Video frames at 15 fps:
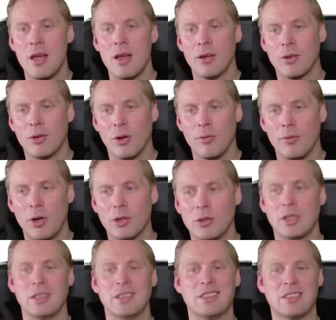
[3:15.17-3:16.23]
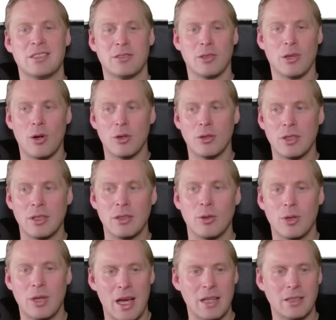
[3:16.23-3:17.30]
Converting starting to
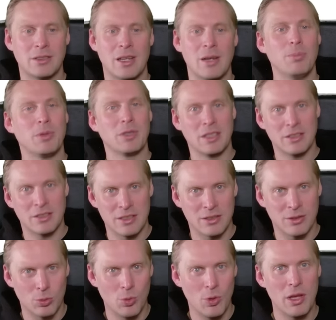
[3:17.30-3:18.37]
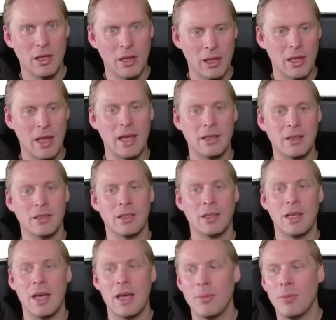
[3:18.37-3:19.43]
catch up, but this is really late in the
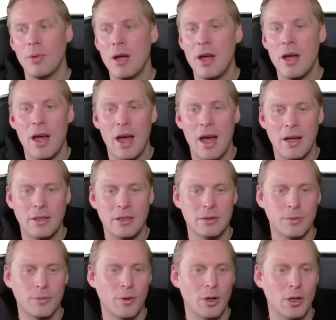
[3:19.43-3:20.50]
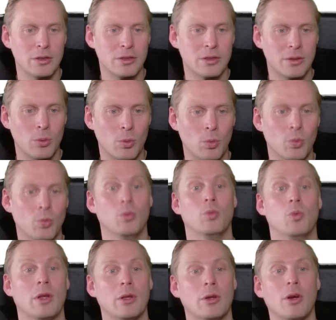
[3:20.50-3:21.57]
game. And it's first
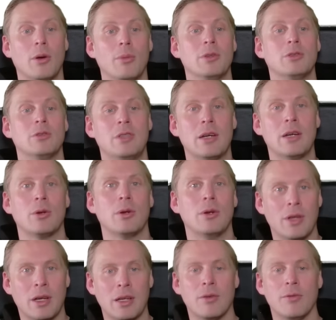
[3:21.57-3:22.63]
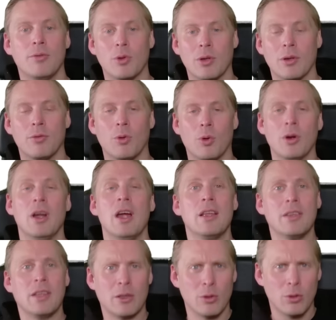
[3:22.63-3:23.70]
when you come into January 1944
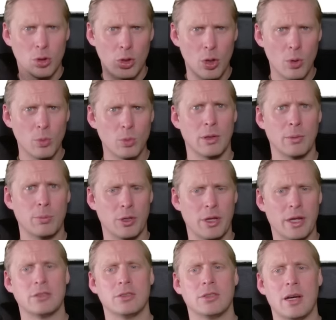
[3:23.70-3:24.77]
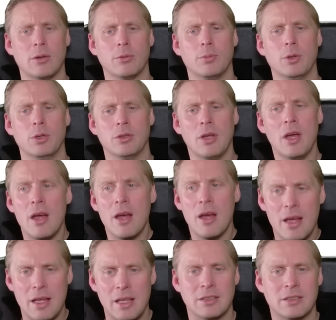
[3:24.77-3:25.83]
that your total production output
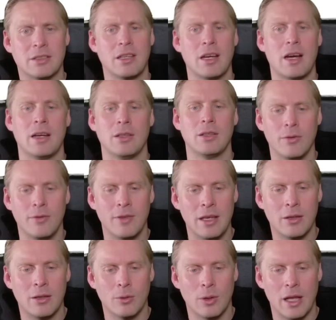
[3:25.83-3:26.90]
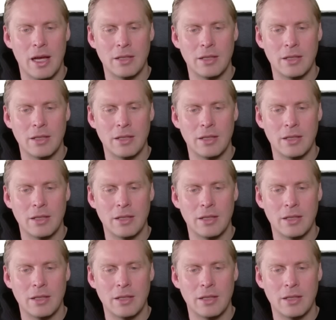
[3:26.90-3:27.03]
is kind of equal.